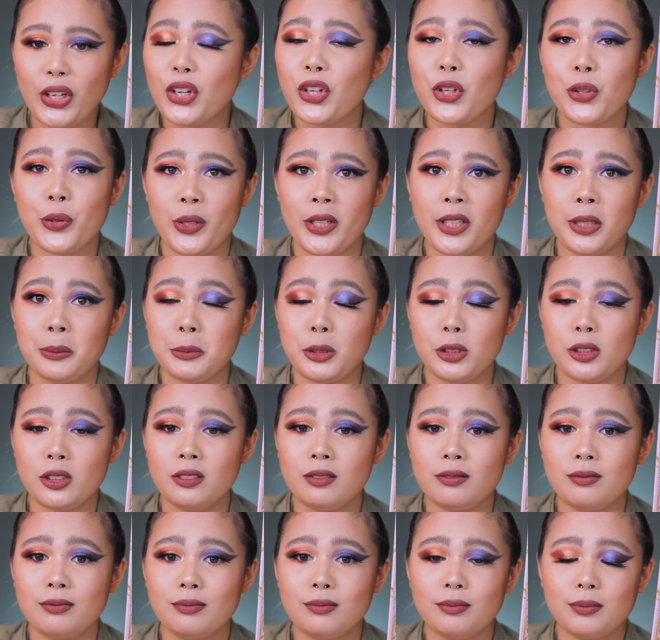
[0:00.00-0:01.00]
Incredible.
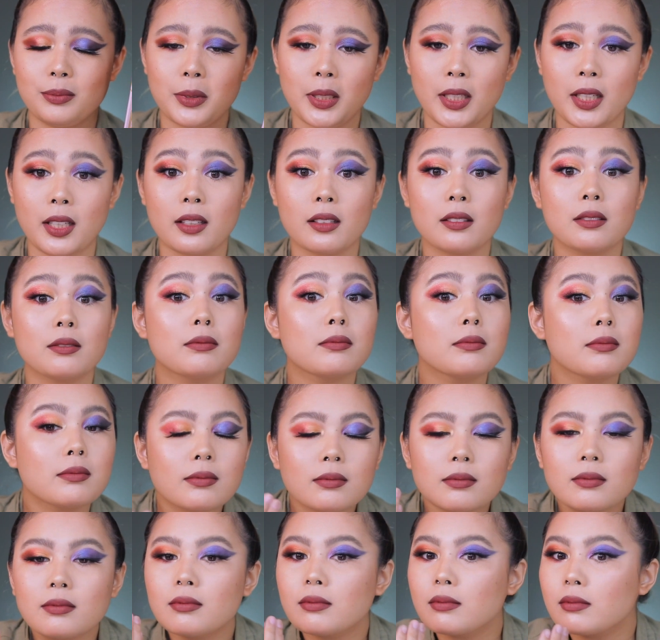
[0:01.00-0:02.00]
Like,
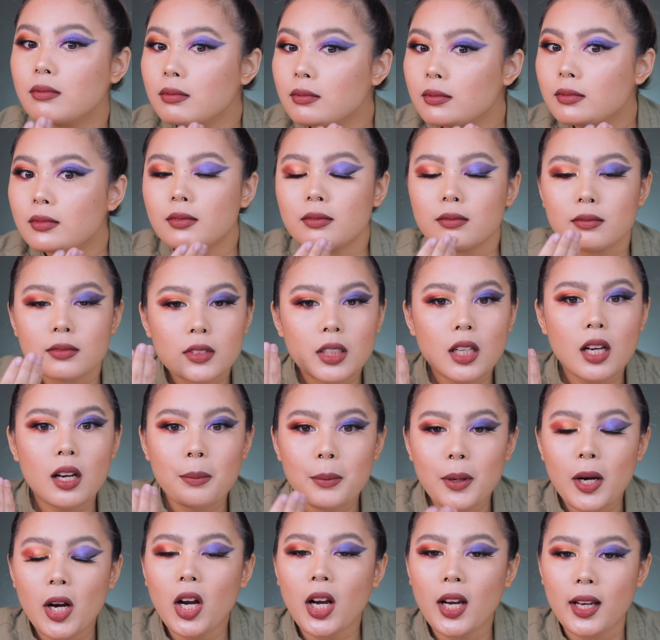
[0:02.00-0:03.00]

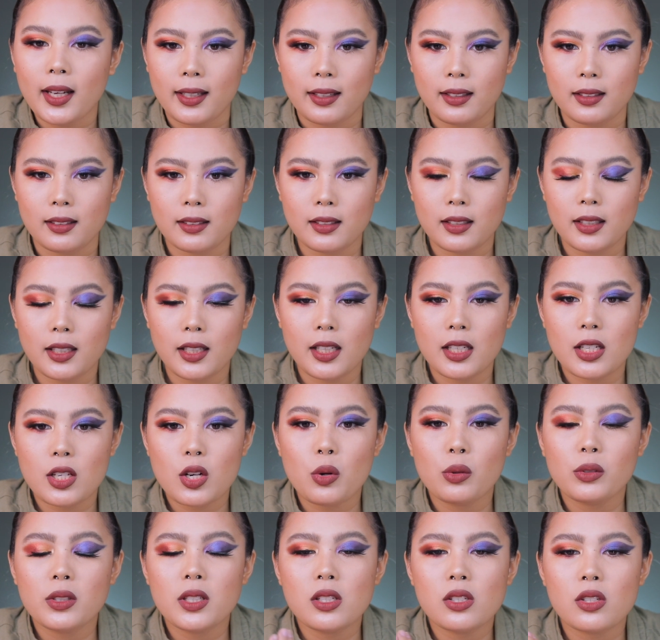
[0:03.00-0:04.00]
come on.
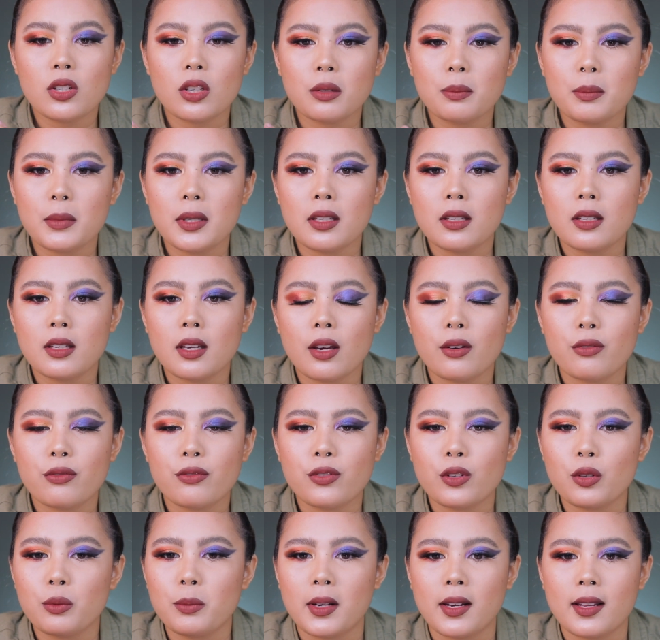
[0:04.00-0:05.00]
It only took me a
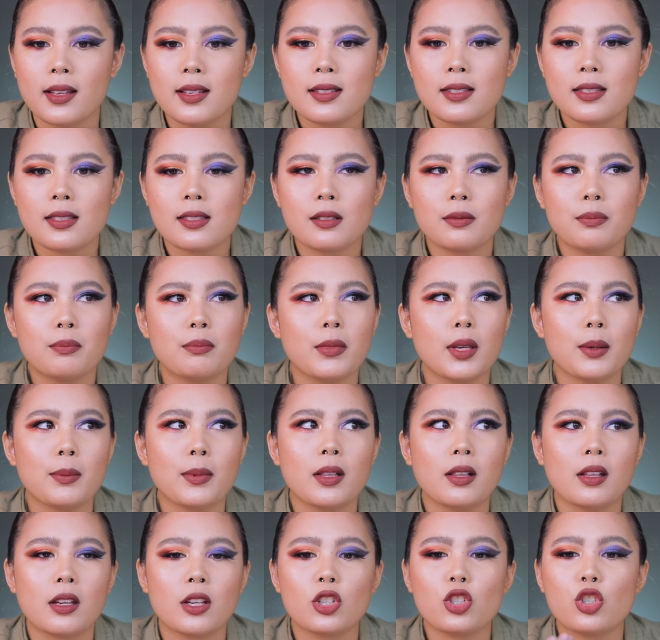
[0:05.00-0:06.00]
few minutes,
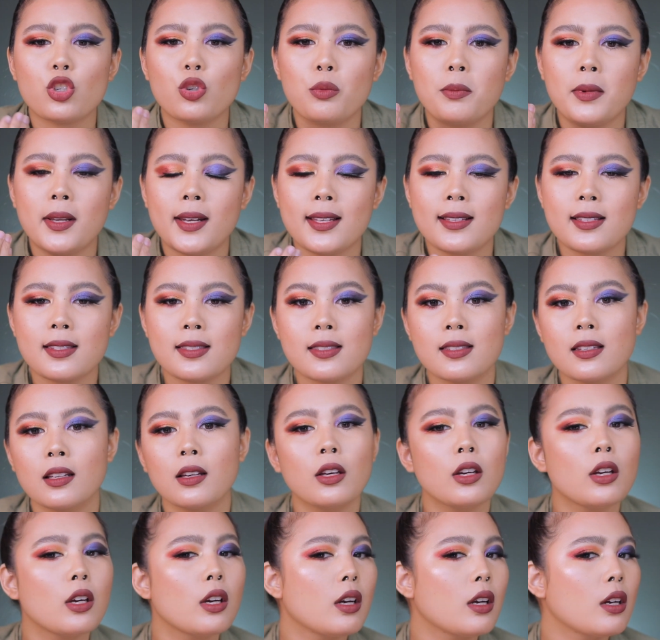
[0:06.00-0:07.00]
maybe like 2 minutes,
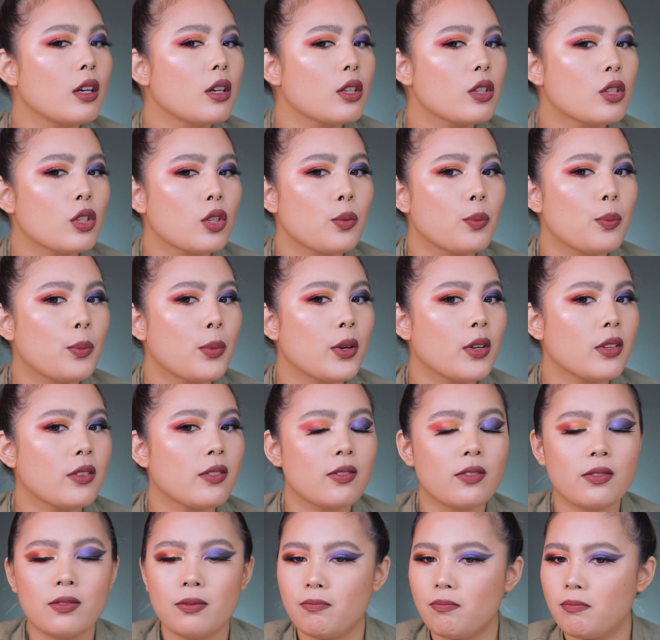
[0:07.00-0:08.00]
to
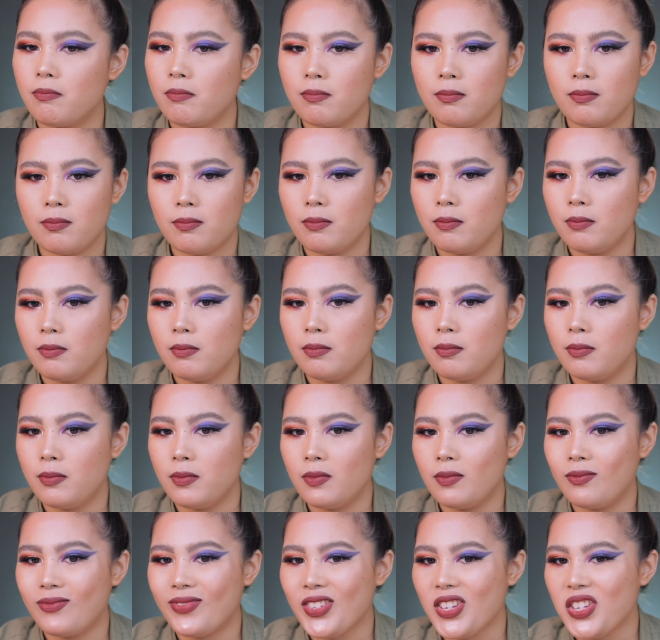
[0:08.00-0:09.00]
put
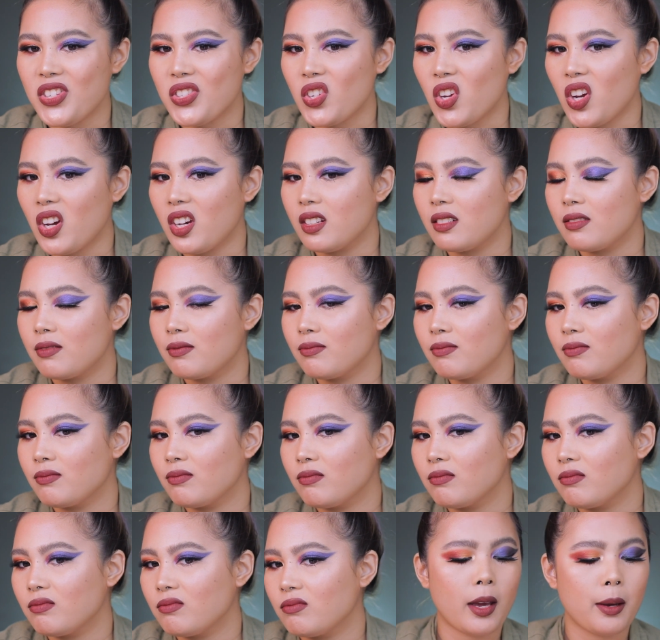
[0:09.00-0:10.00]
these on.
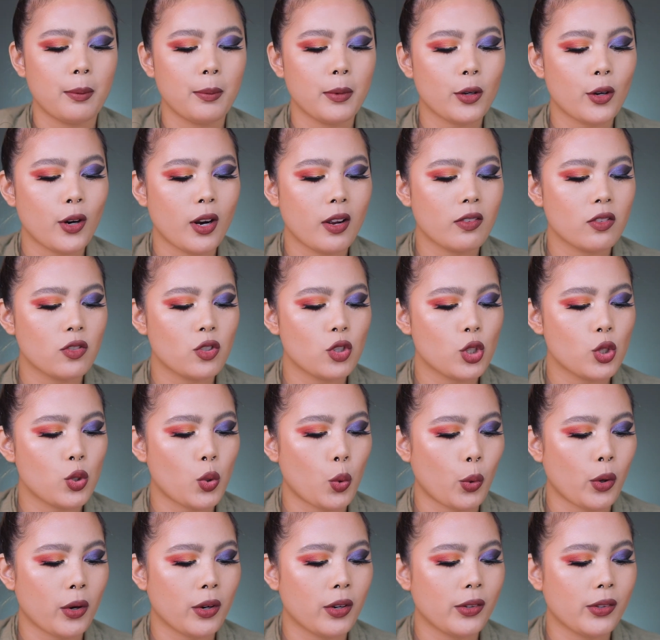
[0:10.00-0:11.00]
Pat McGrath
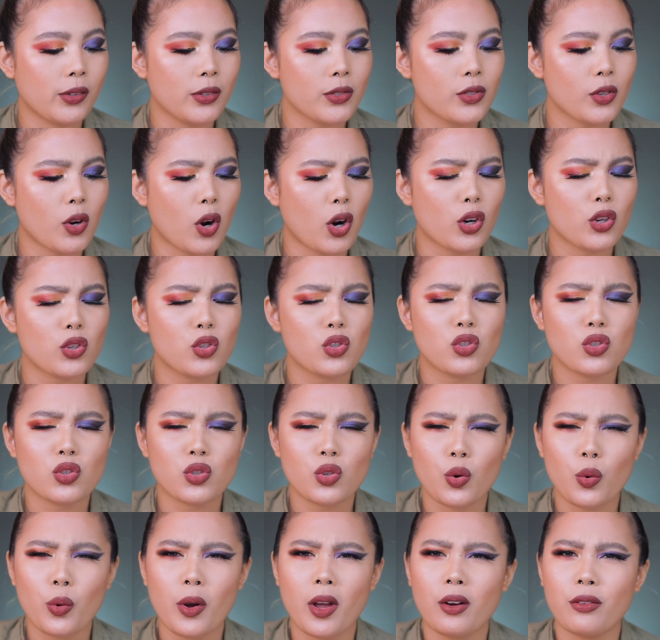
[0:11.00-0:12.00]
tutorials are
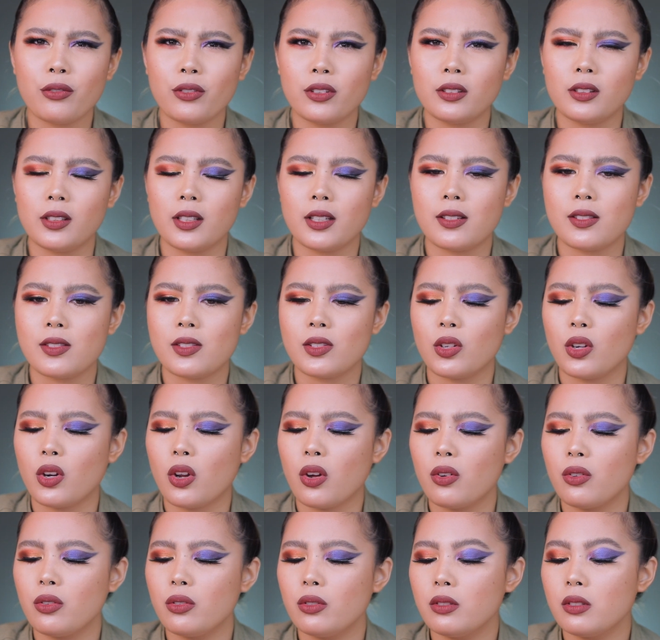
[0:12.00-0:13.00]
so effortless, you
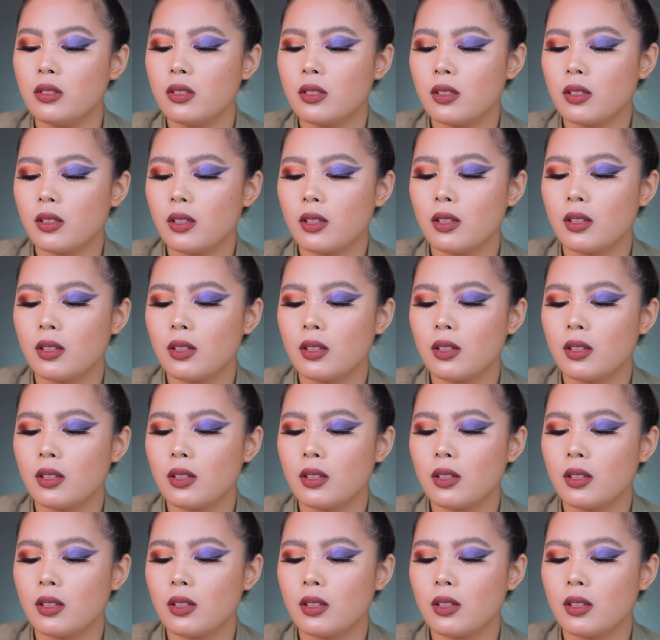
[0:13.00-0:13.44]
know?